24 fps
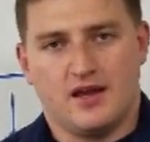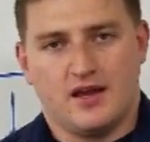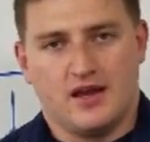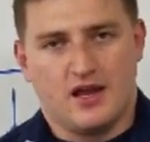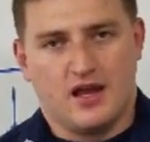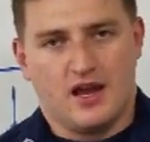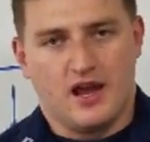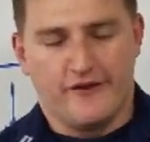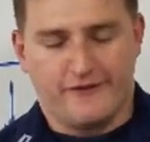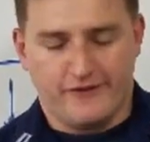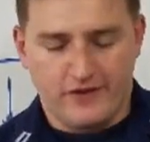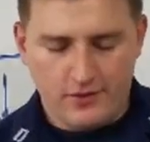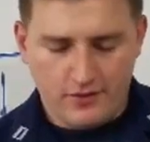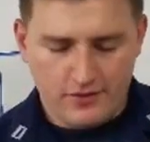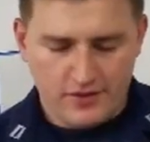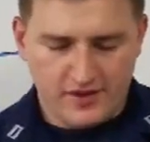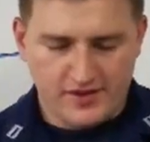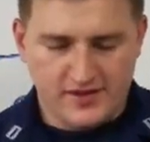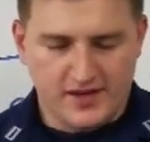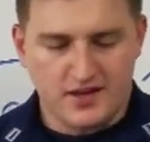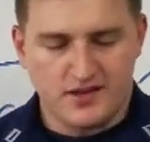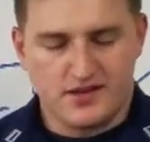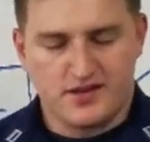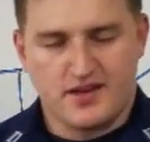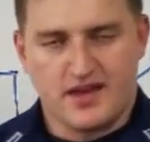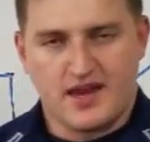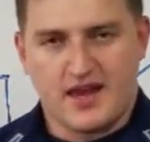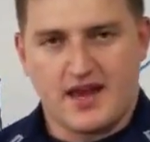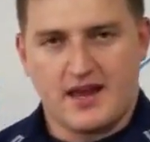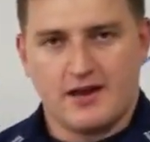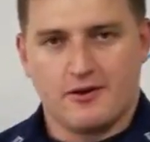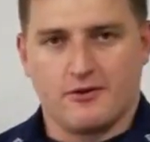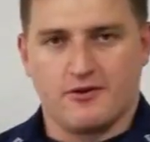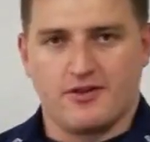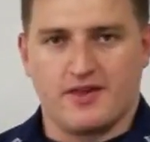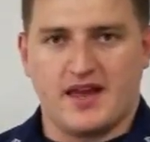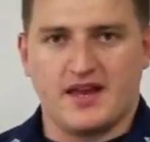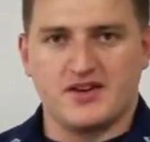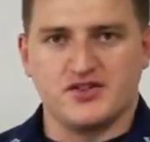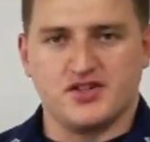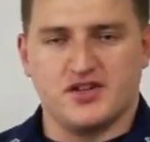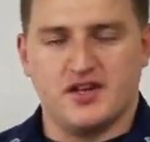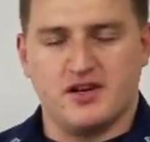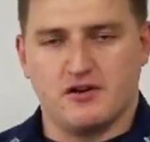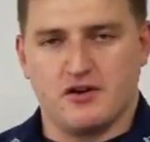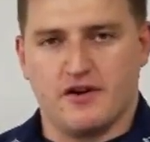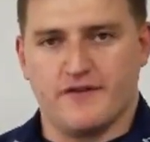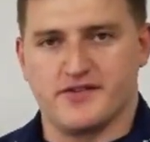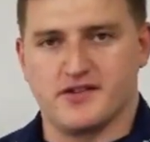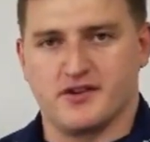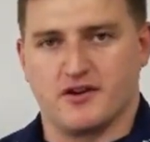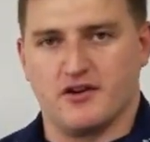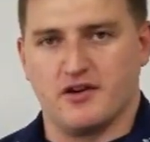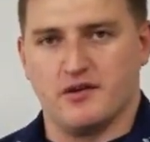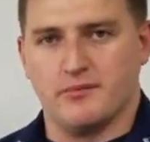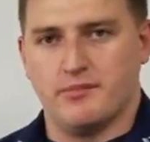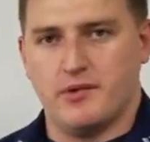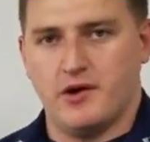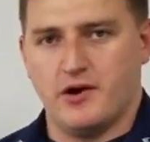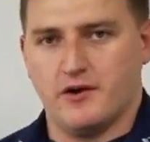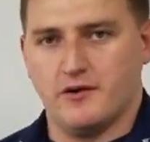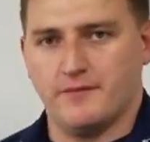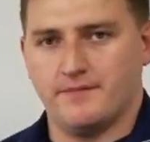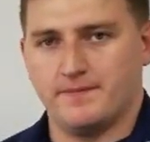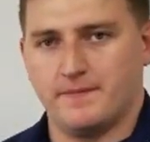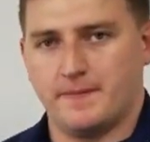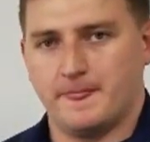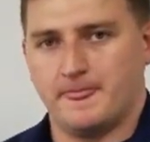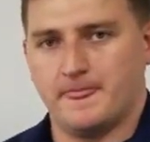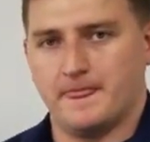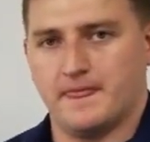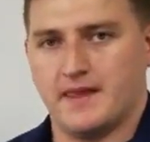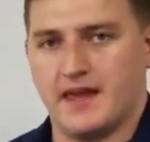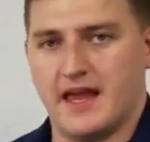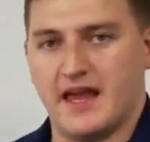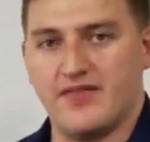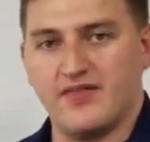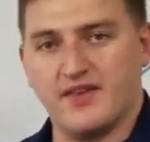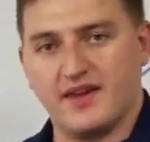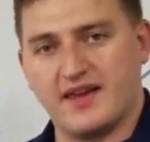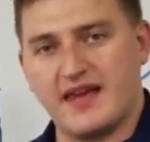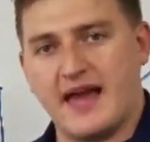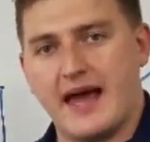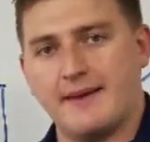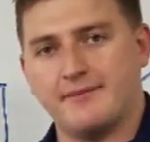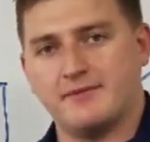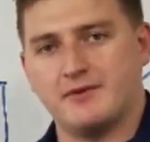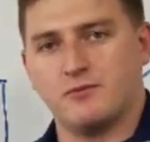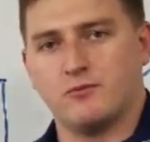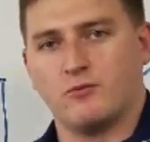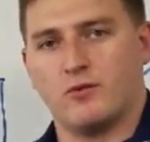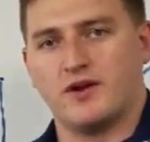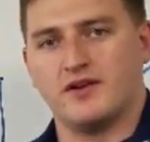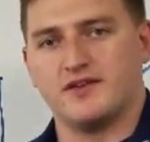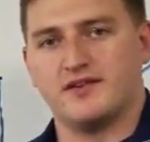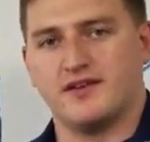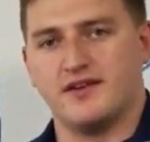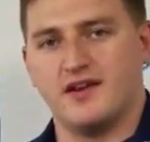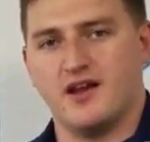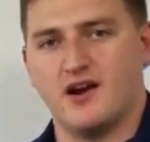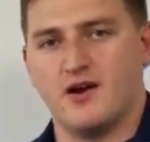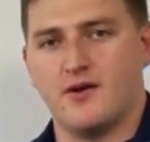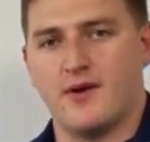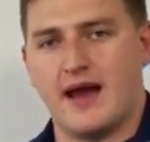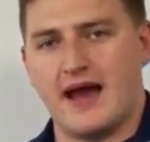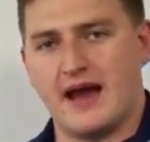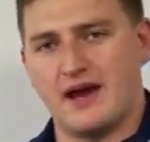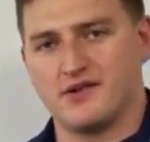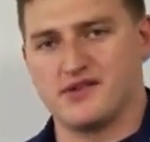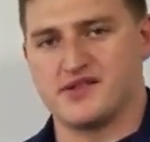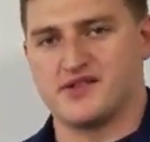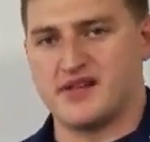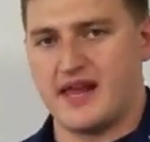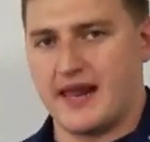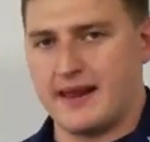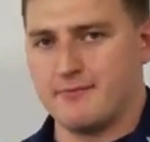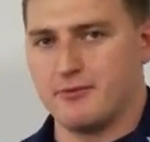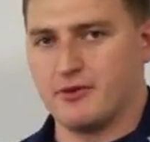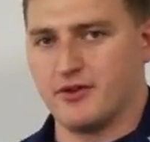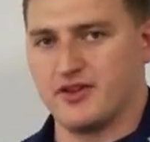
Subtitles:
If you were the DCA or the engineer officer on a boat and the captain wanted to know how stable the